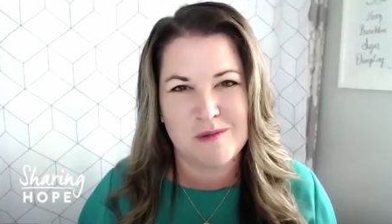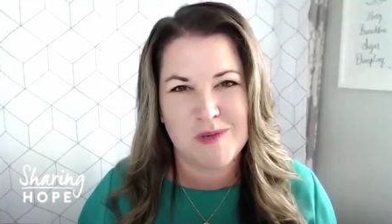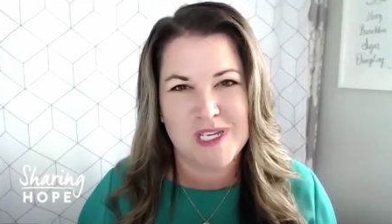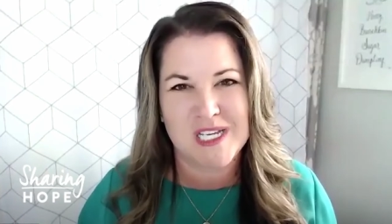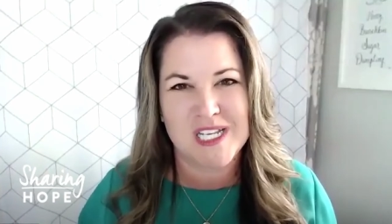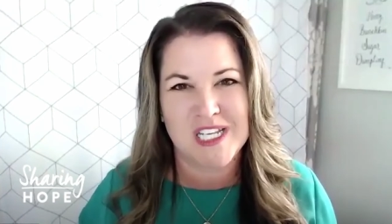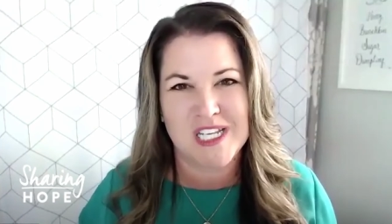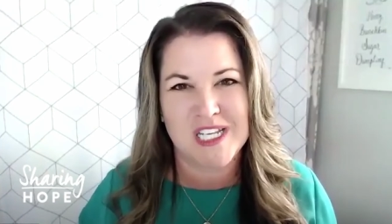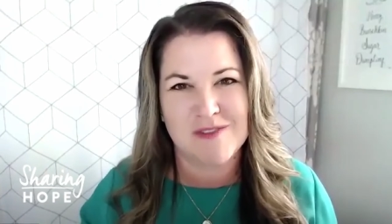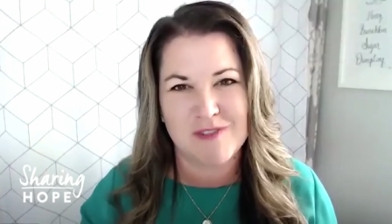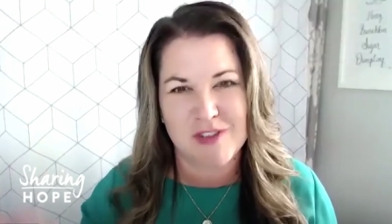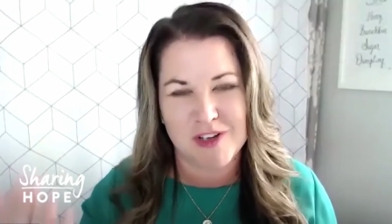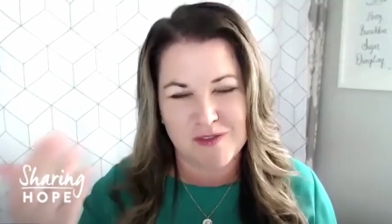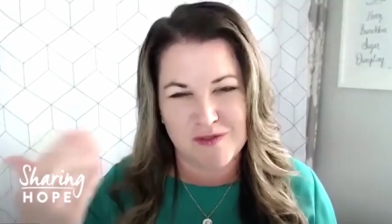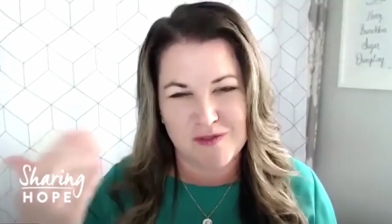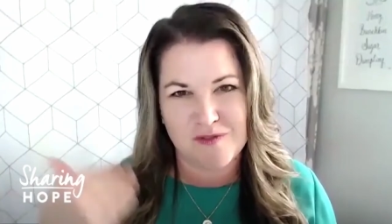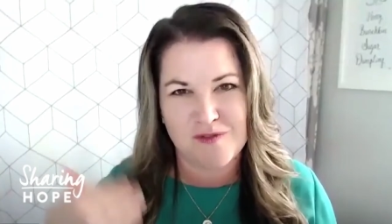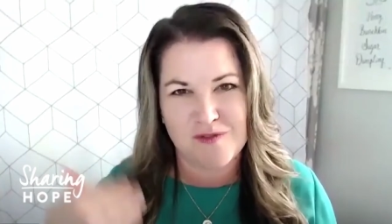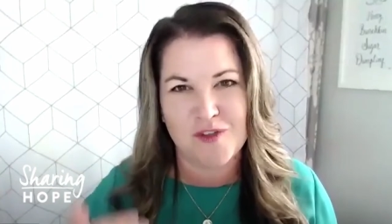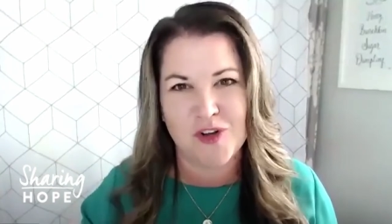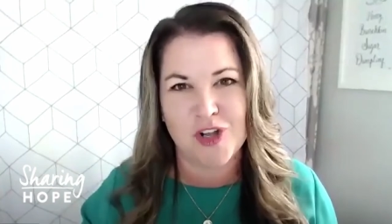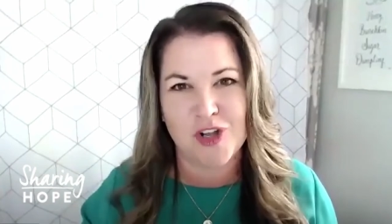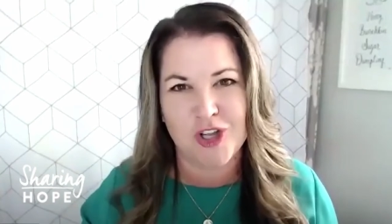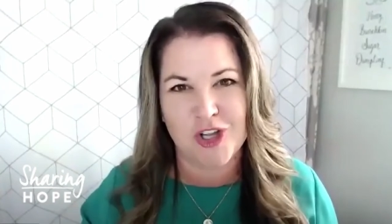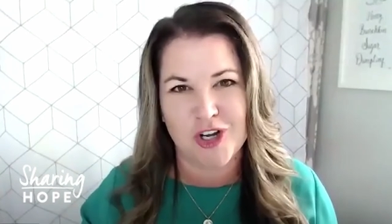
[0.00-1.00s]
we can live a
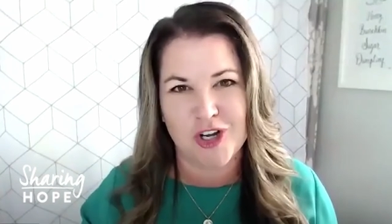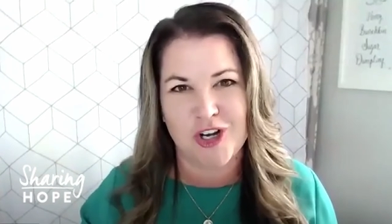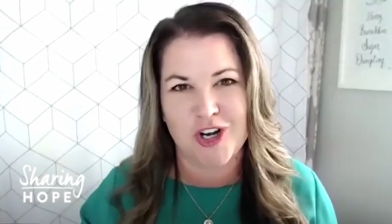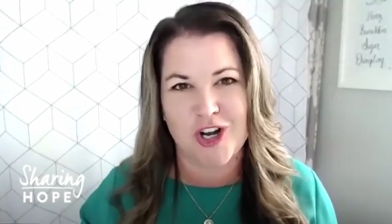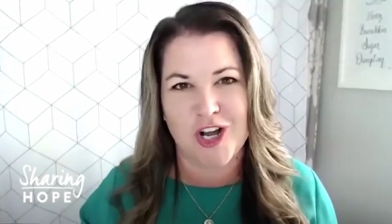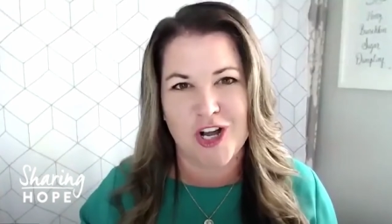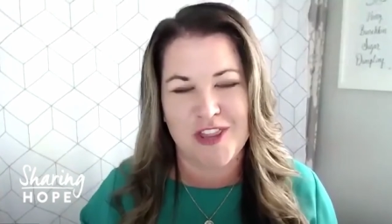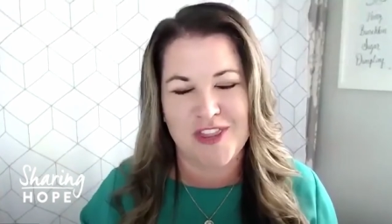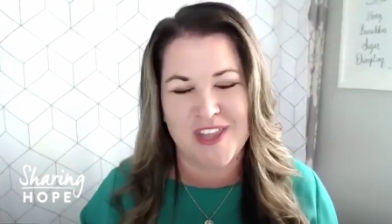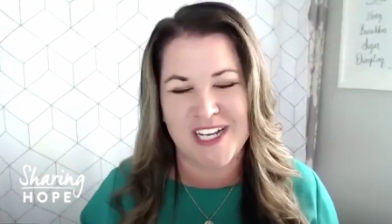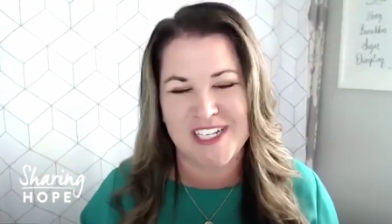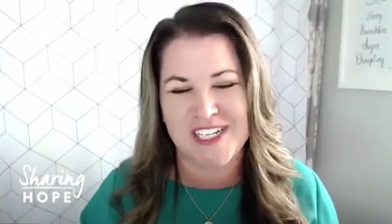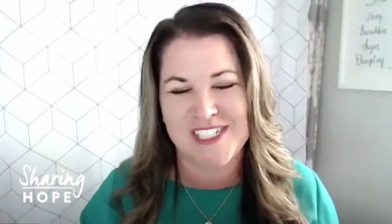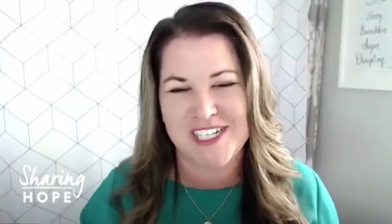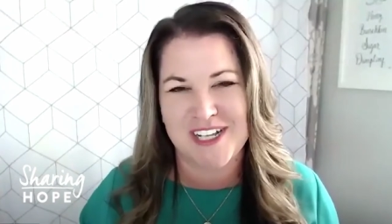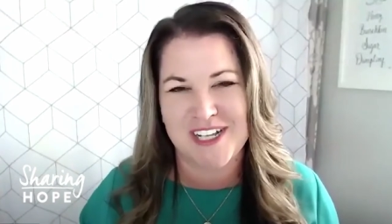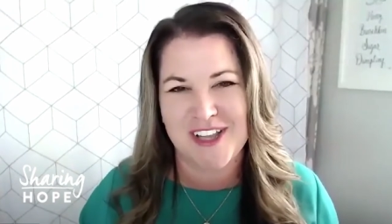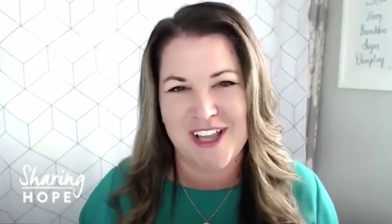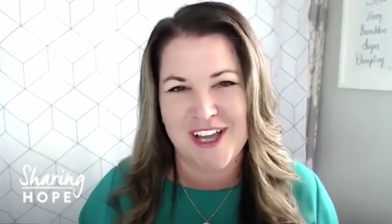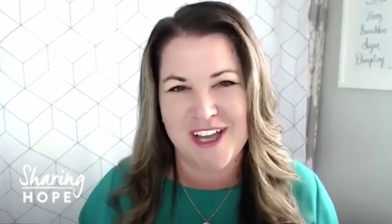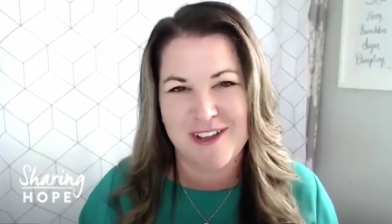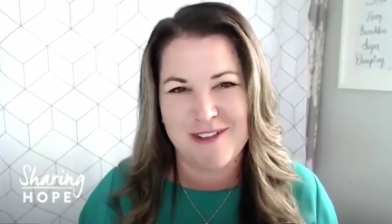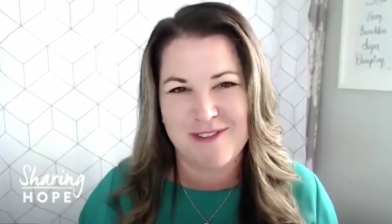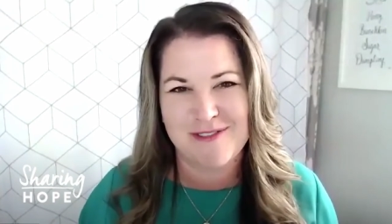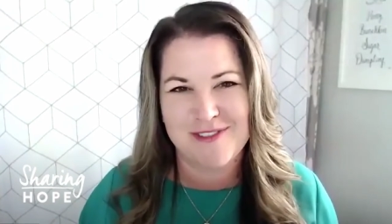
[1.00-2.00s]
fuller, authentic
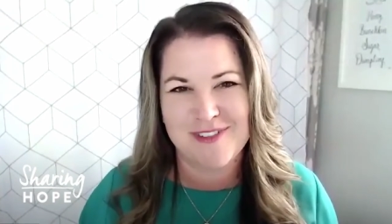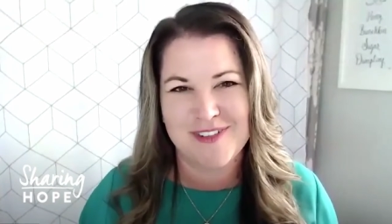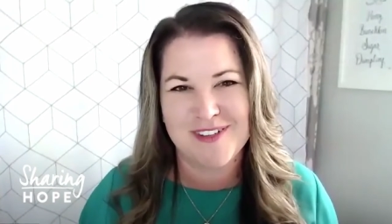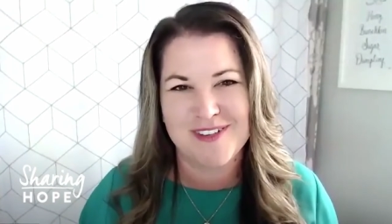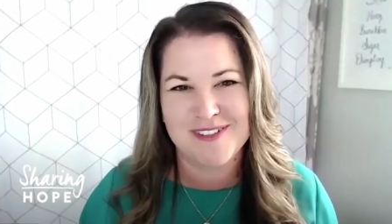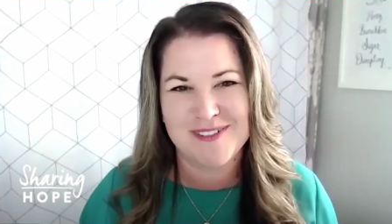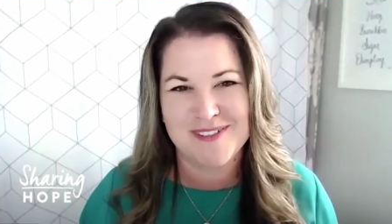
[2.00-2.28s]
life.